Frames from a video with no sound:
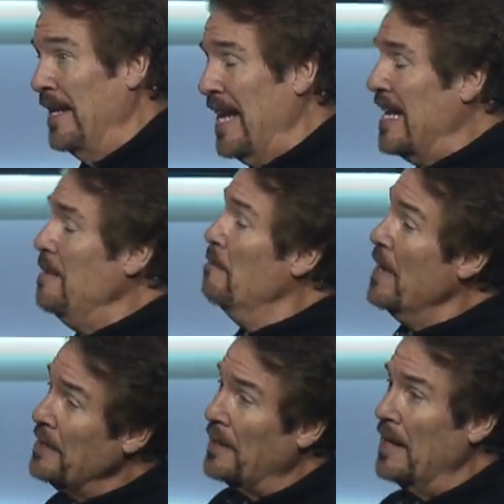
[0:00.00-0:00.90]
Yeah, he
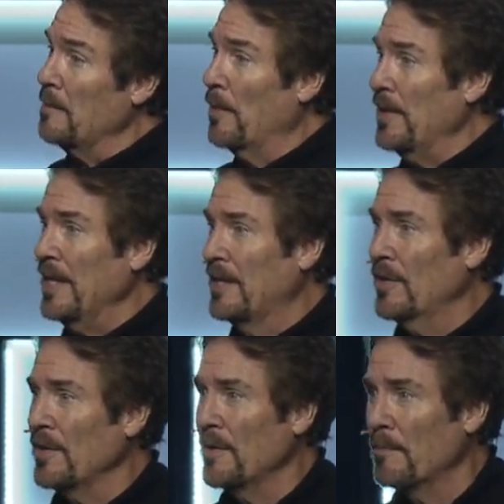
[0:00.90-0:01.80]
meant it, but he
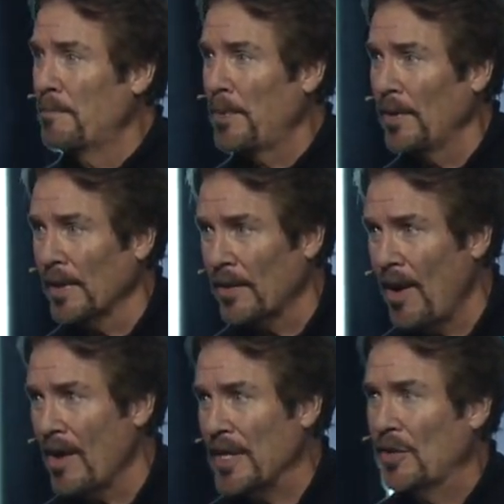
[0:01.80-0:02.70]
couldn't pull it
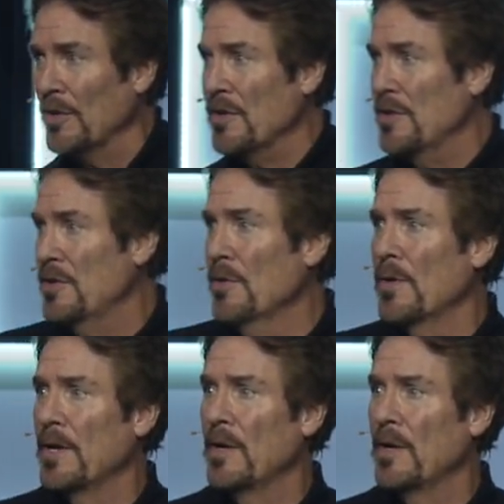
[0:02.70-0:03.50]
off. He couldn't do it.